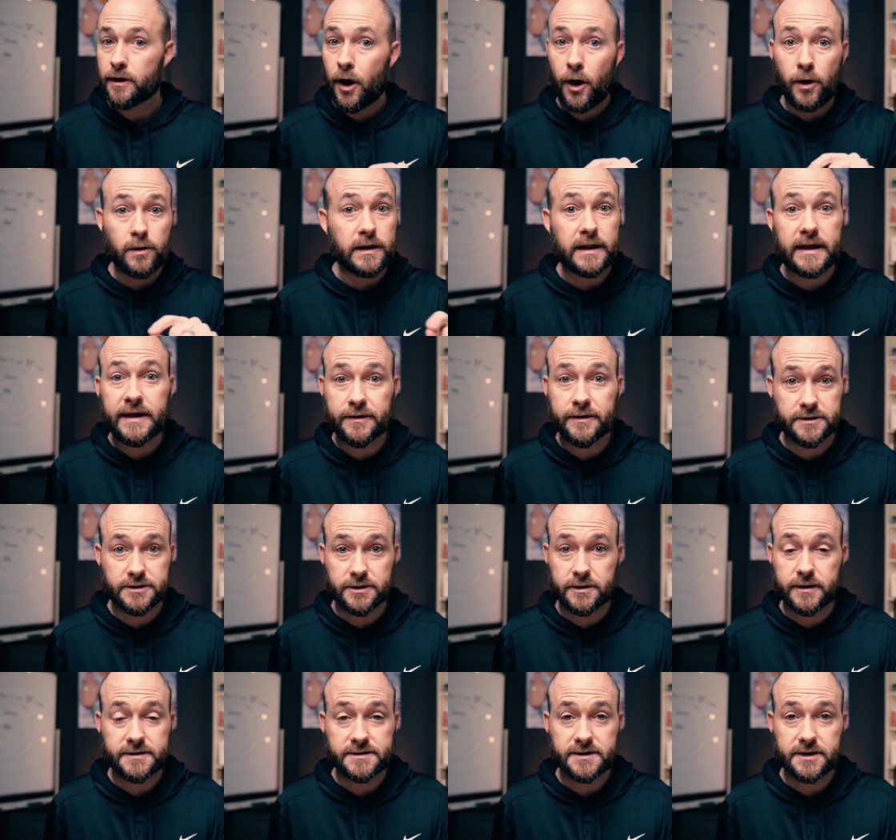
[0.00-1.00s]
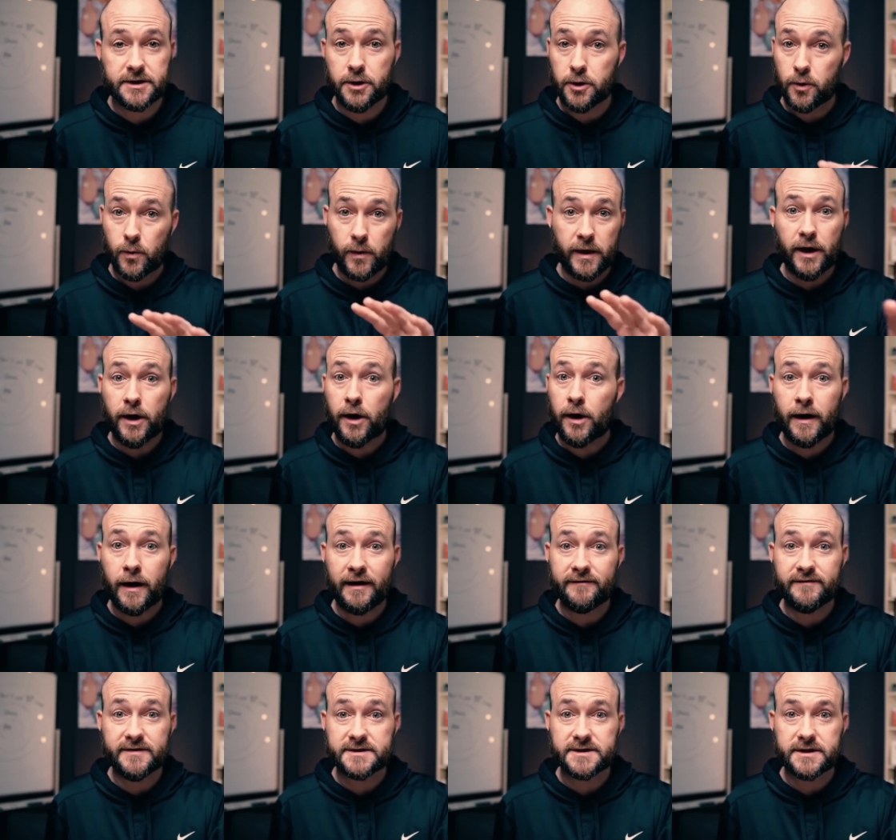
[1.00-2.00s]
All leaders are insecure. We all
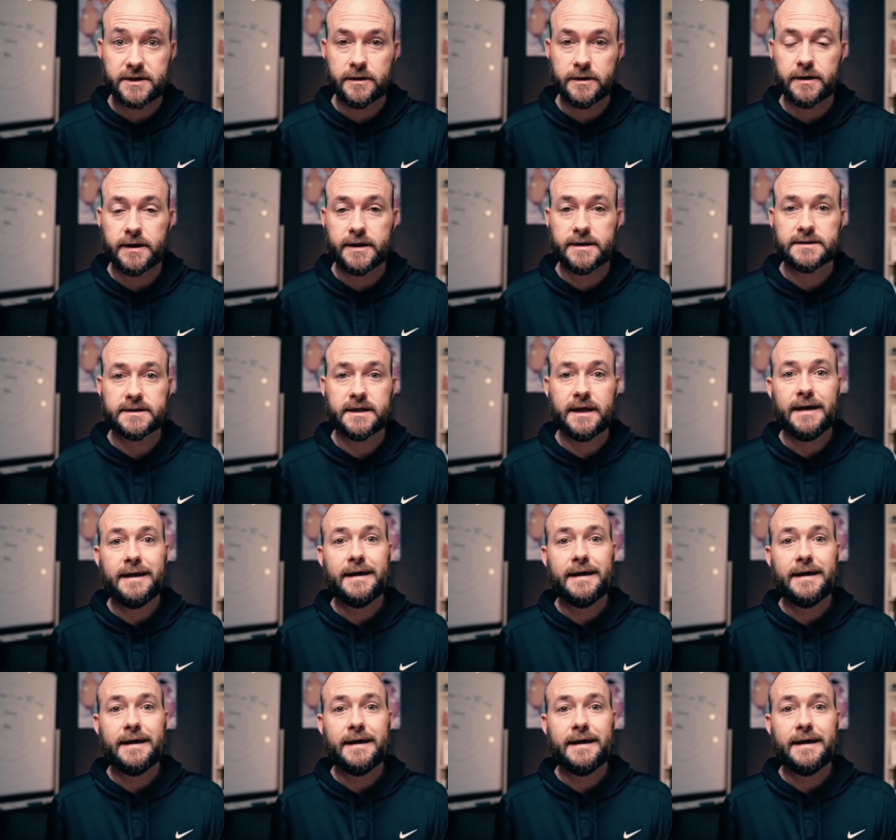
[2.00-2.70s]
have insecurities.